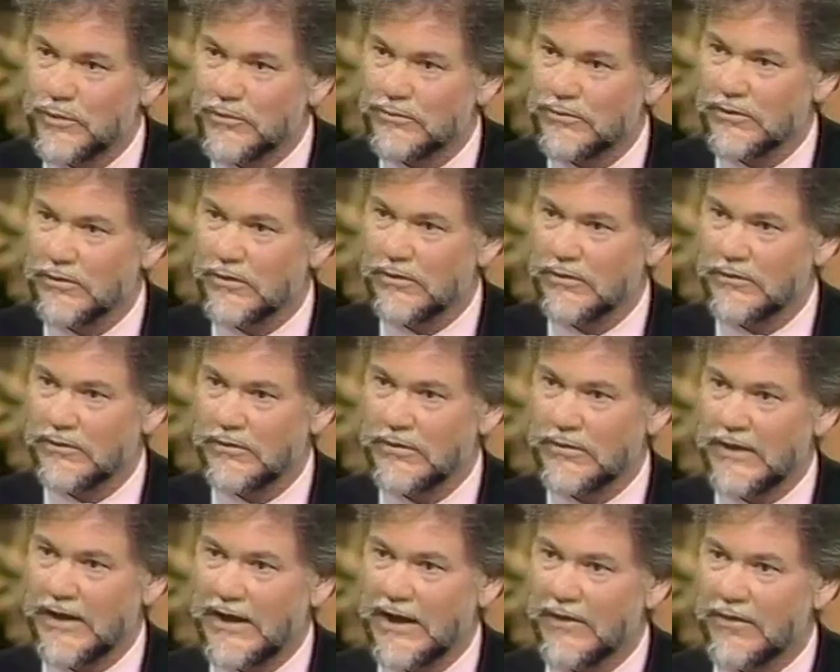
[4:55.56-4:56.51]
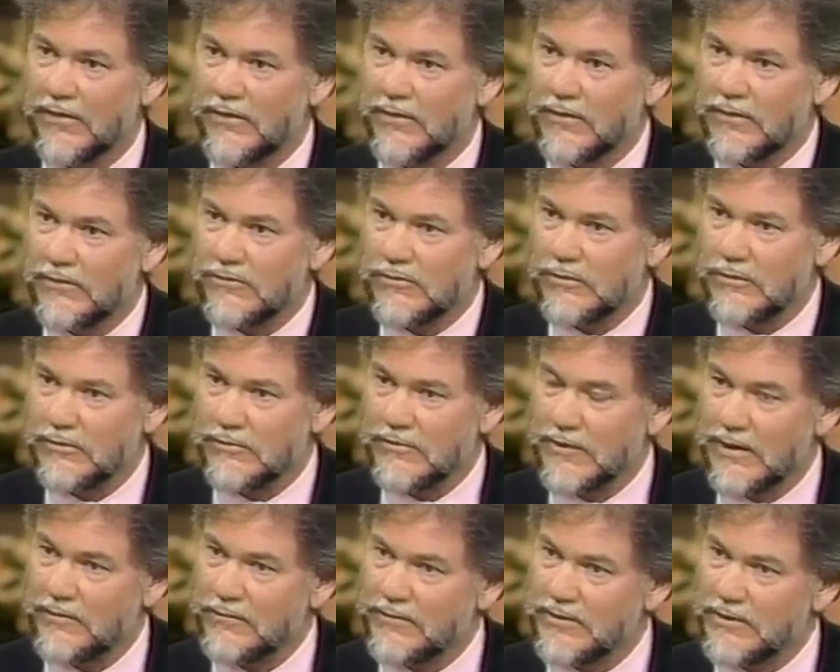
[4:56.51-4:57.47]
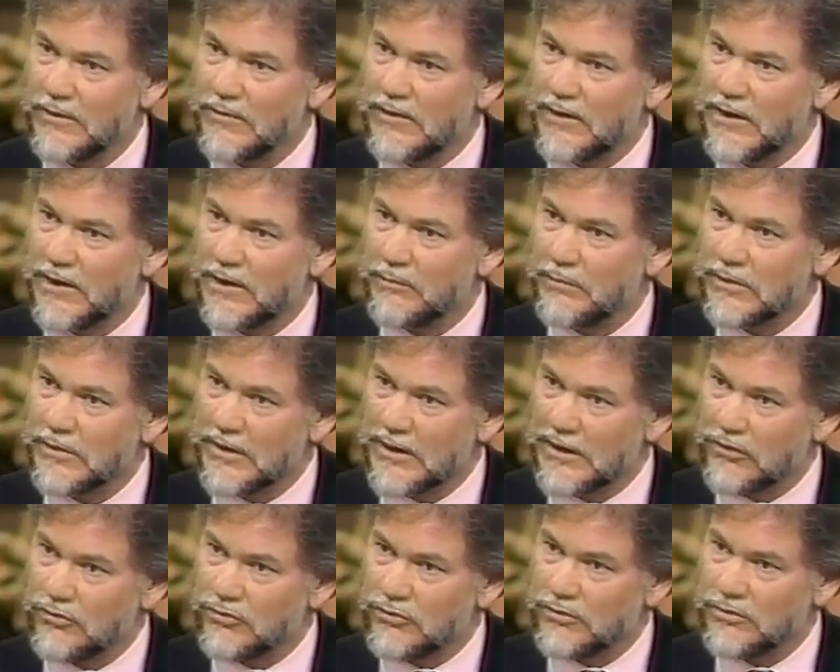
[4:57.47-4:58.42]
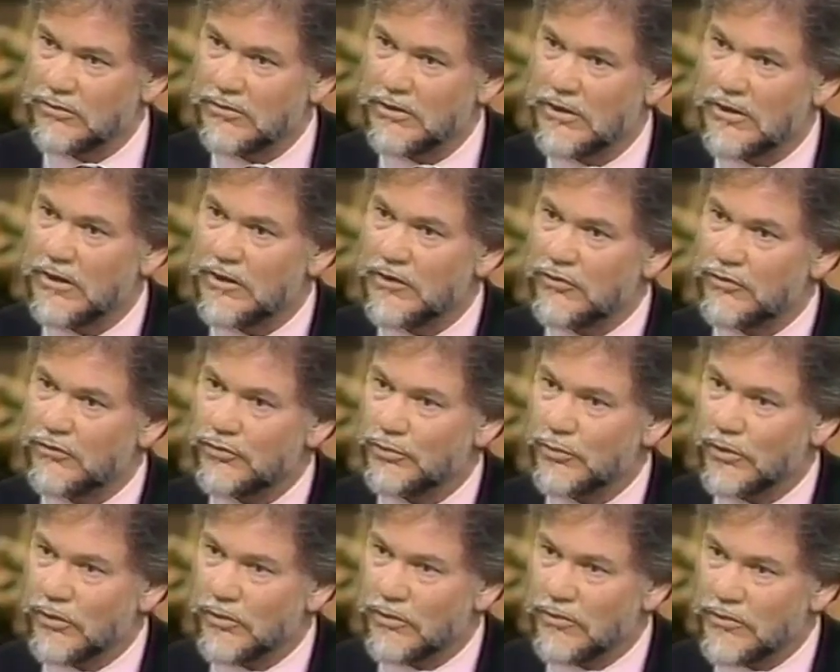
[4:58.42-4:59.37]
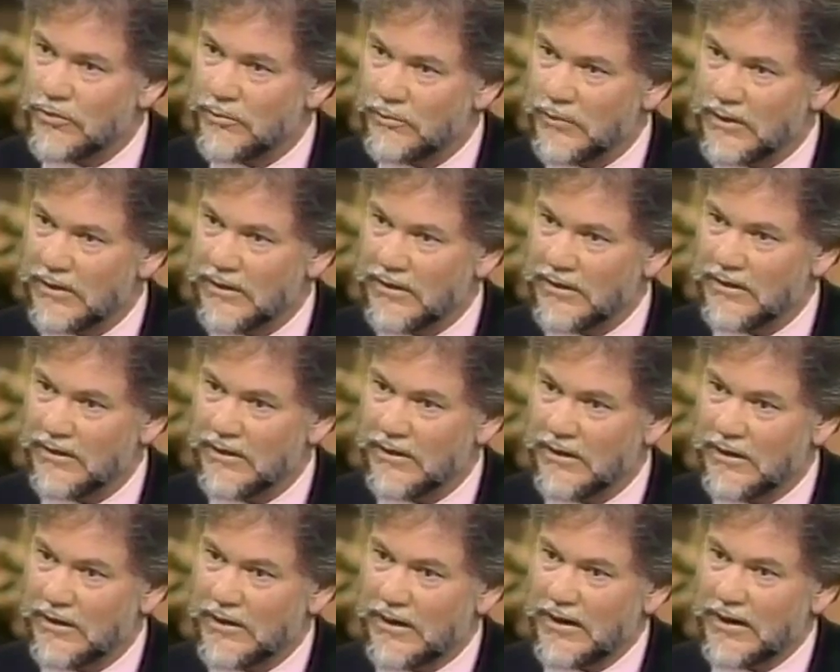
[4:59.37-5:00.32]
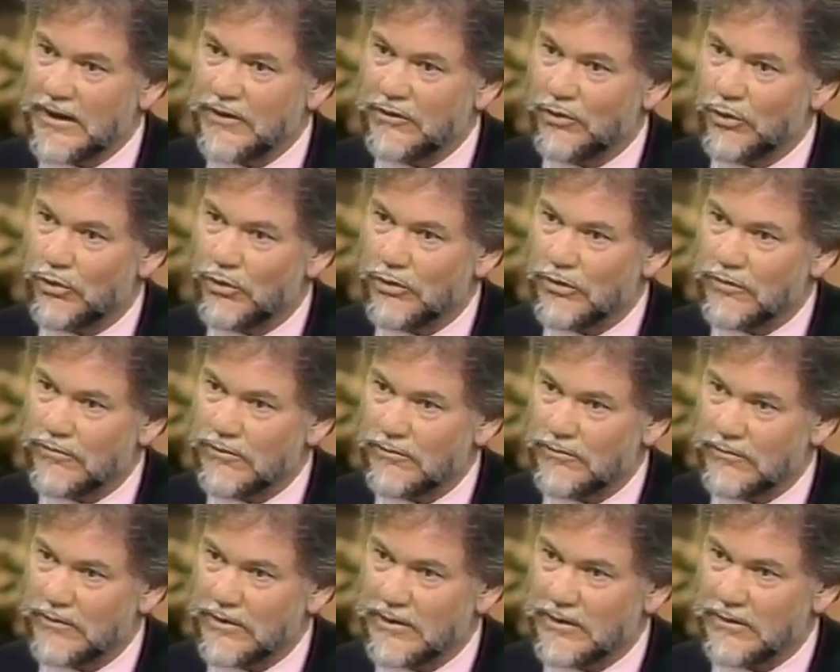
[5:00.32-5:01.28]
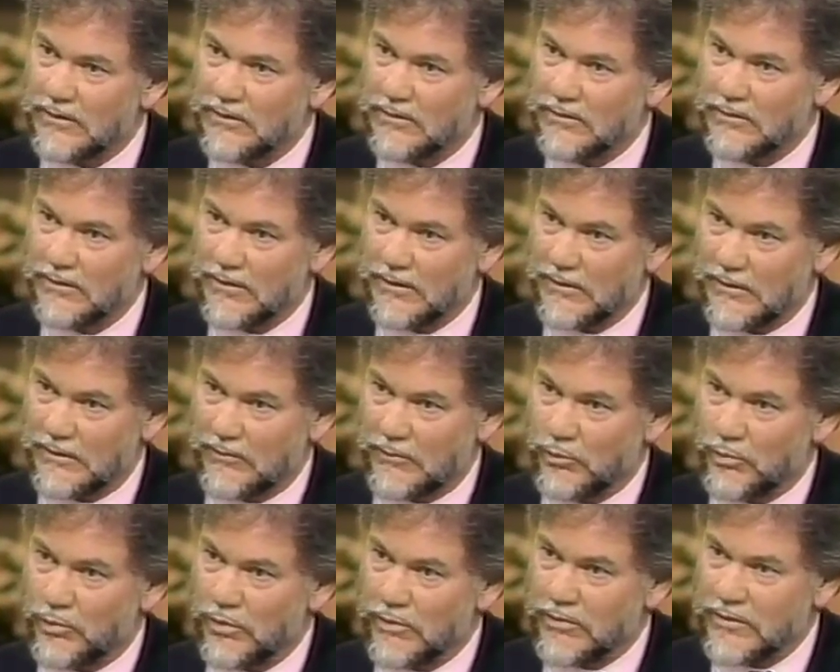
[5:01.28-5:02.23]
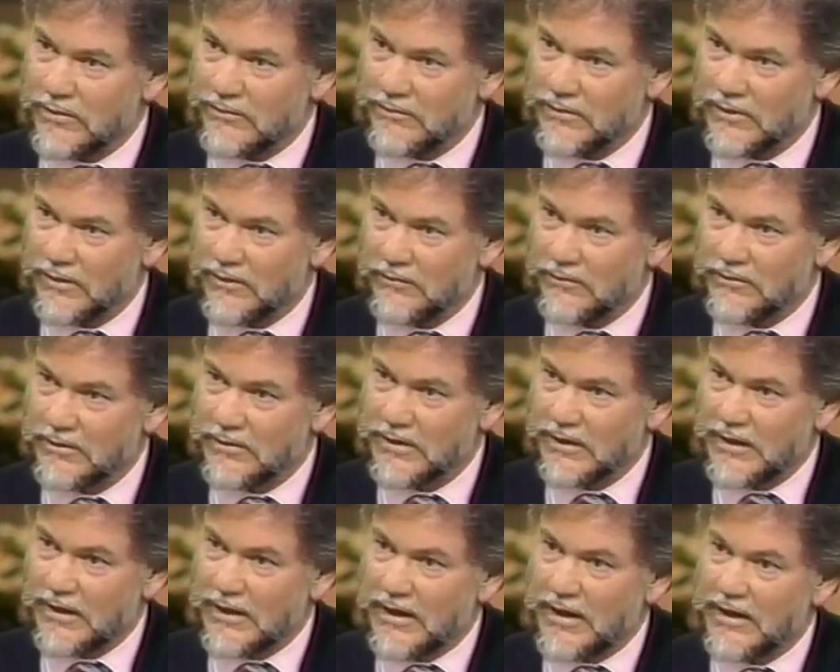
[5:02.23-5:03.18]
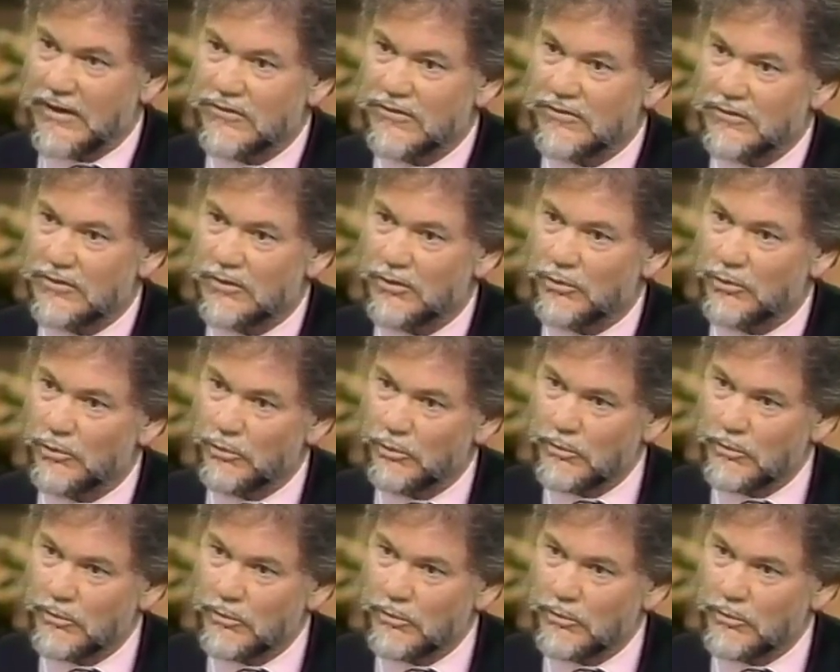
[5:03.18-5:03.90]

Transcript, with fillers: we've learned to feel the obligation to earn the money in order to feel worthy of love. And so,